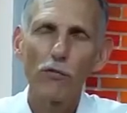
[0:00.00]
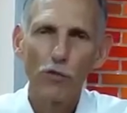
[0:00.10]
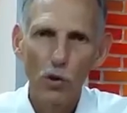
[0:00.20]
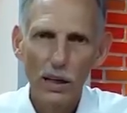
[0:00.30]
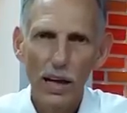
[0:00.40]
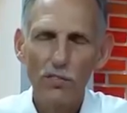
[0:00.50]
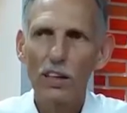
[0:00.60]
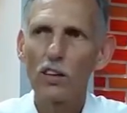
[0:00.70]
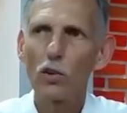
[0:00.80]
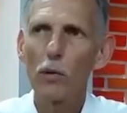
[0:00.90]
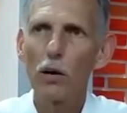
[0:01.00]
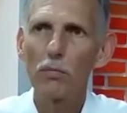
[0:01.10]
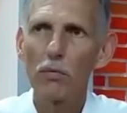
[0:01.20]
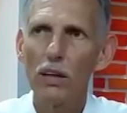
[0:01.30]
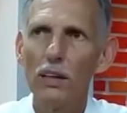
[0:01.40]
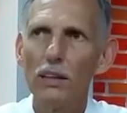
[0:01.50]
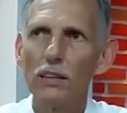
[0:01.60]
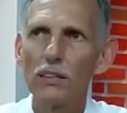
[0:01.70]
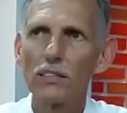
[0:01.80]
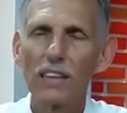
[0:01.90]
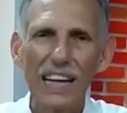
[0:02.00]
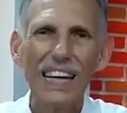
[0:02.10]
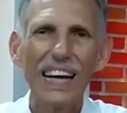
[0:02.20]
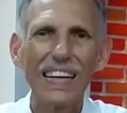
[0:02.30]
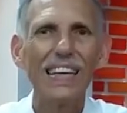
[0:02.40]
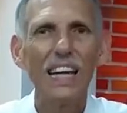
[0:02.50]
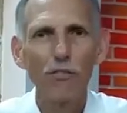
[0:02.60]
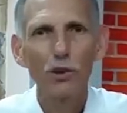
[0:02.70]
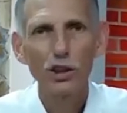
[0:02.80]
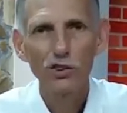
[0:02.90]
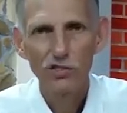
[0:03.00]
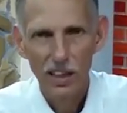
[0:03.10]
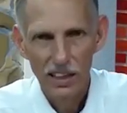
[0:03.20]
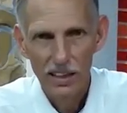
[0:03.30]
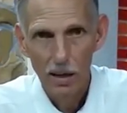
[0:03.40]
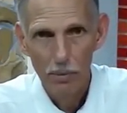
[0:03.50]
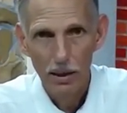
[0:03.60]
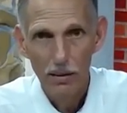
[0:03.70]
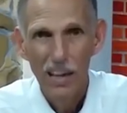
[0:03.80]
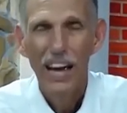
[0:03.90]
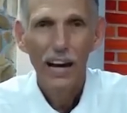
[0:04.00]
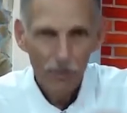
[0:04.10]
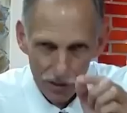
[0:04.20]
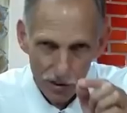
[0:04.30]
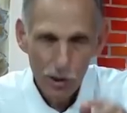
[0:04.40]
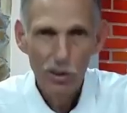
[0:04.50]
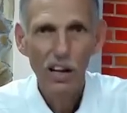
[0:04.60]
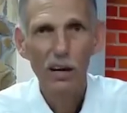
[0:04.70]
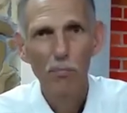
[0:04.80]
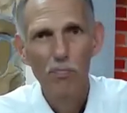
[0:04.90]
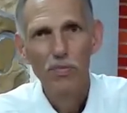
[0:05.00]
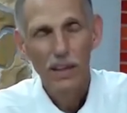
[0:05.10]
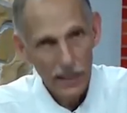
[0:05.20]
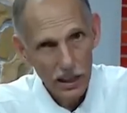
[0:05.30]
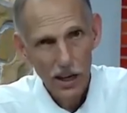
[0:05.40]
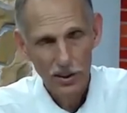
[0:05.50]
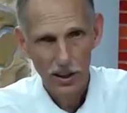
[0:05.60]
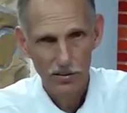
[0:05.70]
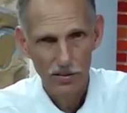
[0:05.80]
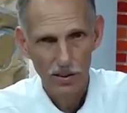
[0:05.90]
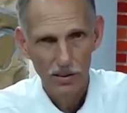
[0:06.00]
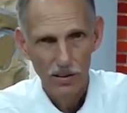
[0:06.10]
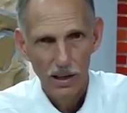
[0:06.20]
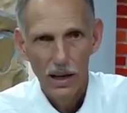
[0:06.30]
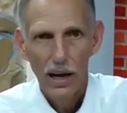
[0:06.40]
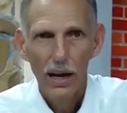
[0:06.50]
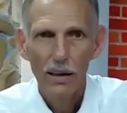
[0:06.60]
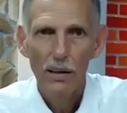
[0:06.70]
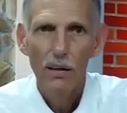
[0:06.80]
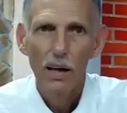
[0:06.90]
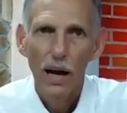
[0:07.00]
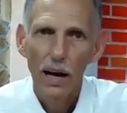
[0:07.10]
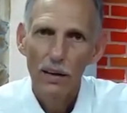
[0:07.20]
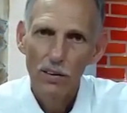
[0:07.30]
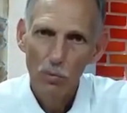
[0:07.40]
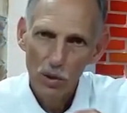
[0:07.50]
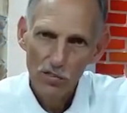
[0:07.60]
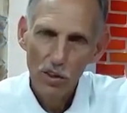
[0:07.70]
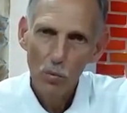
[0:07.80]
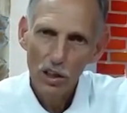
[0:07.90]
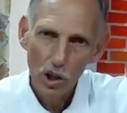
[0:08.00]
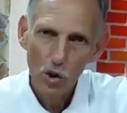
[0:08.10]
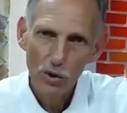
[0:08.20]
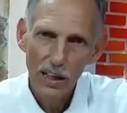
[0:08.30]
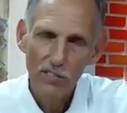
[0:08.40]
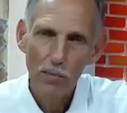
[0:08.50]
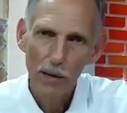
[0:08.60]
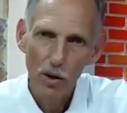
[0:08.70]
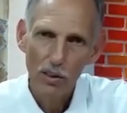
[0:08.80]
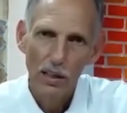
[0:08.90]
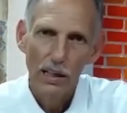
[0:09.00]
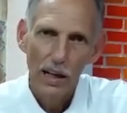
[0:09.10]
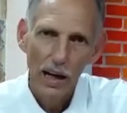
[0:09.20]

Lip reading: forecasting, it's about stating a date for Jesus' second coming. Every single time, in context. And the reason we know that it's about